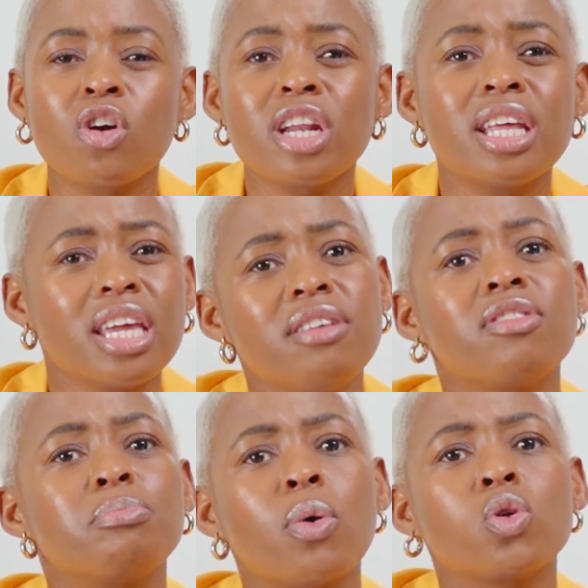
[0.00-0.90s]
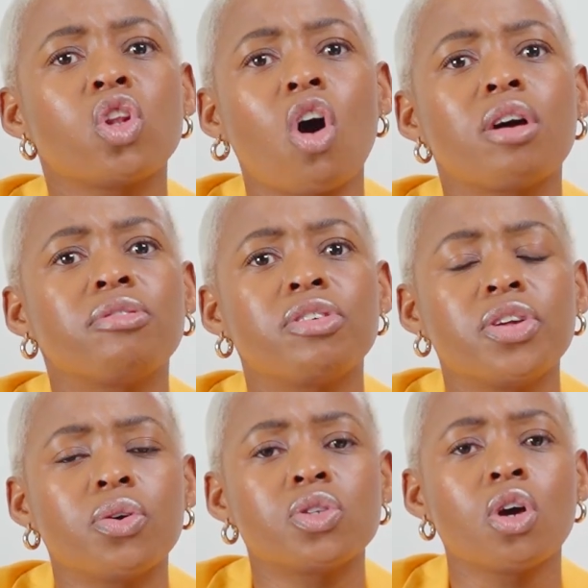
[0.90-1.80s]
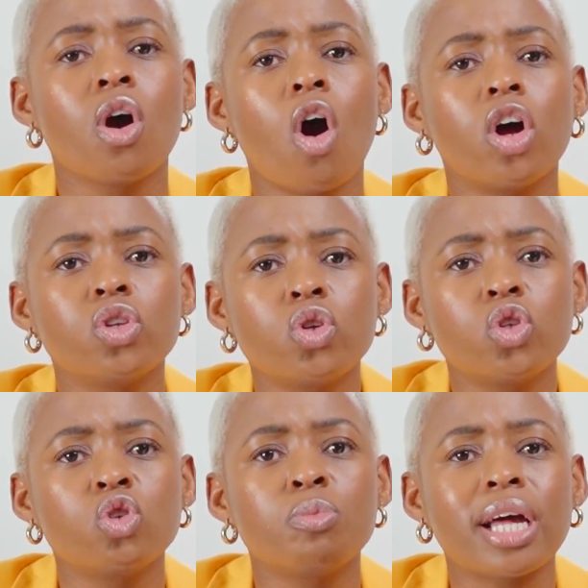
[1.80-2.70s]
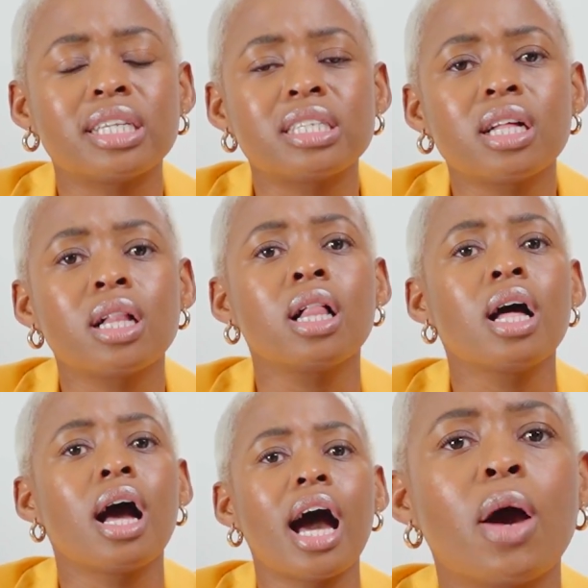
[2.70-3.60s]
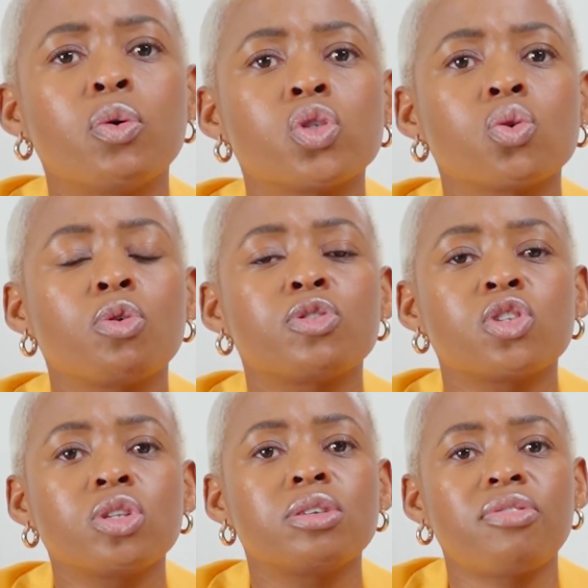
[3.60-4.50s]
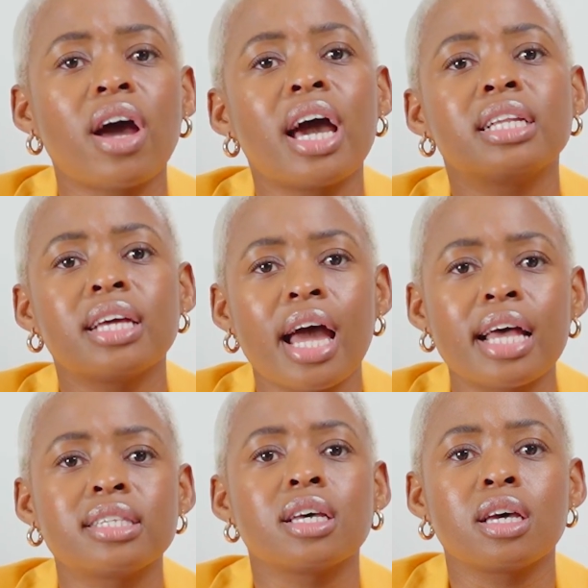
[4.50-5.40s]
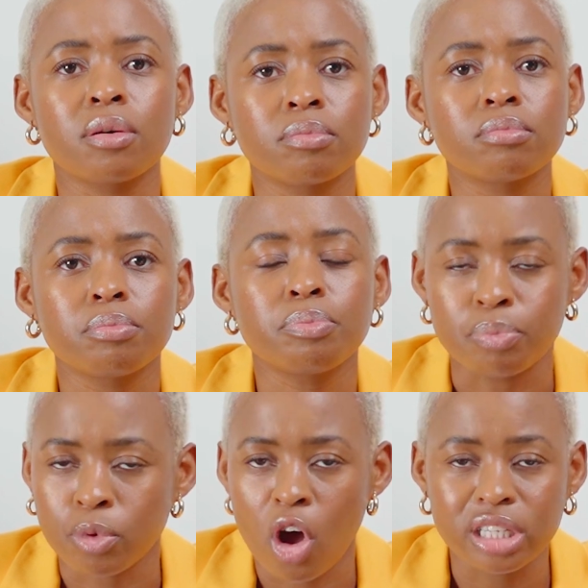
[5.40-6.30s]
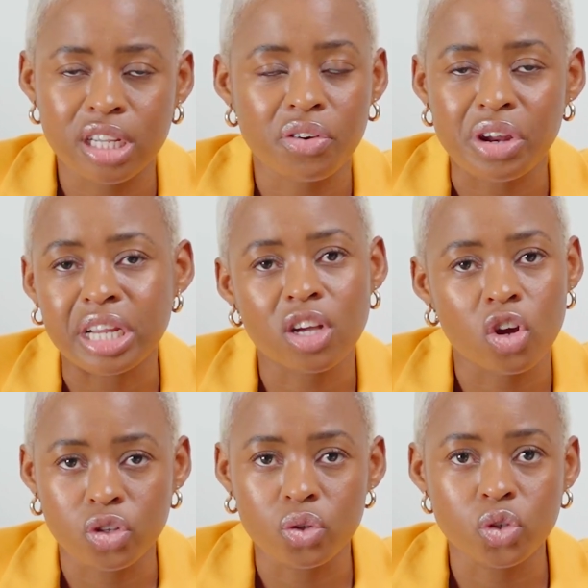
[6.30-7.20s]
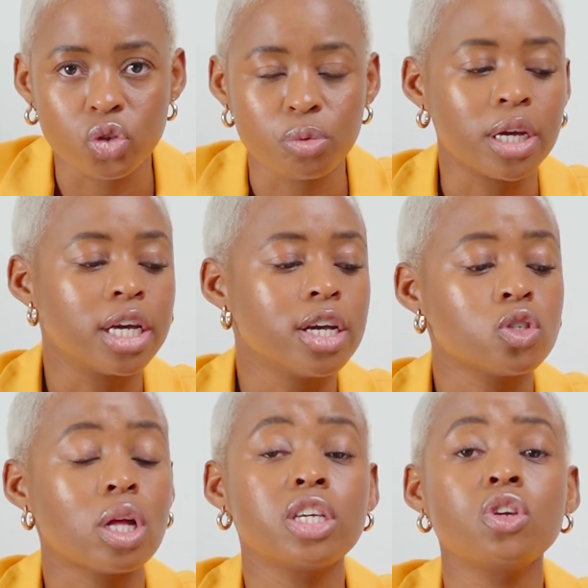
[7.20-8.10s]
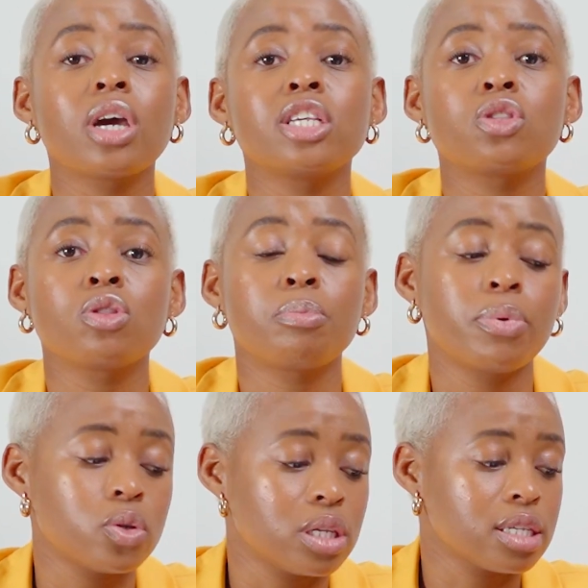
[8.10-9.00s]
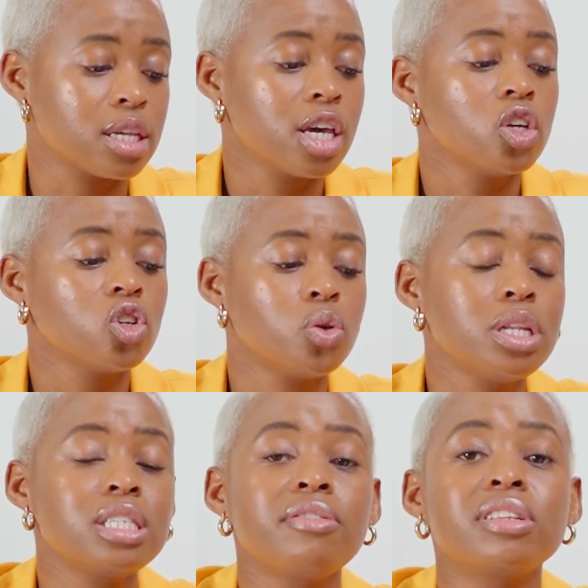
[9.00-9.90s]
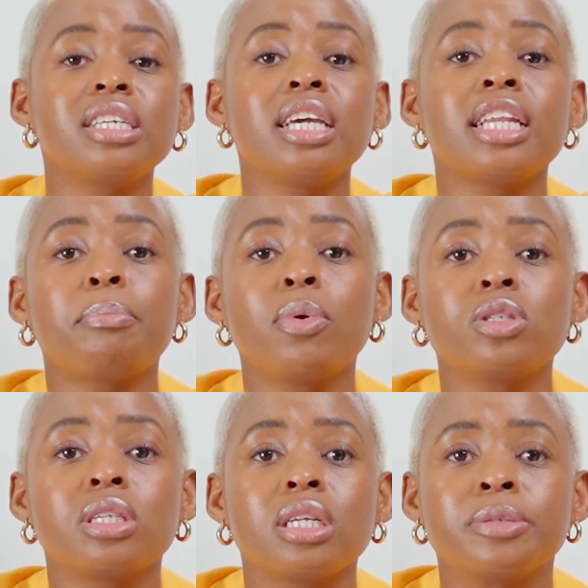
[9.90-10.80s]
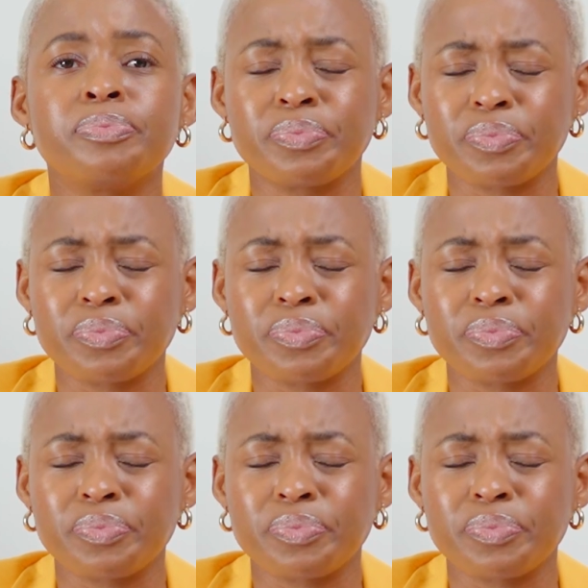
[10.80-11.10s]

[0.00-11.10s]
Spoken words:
couldn't even post longer videos on YouTube until I was sort of certified as a content creator on YouTube. So I'll take you guys through the process. So in 2017, I posted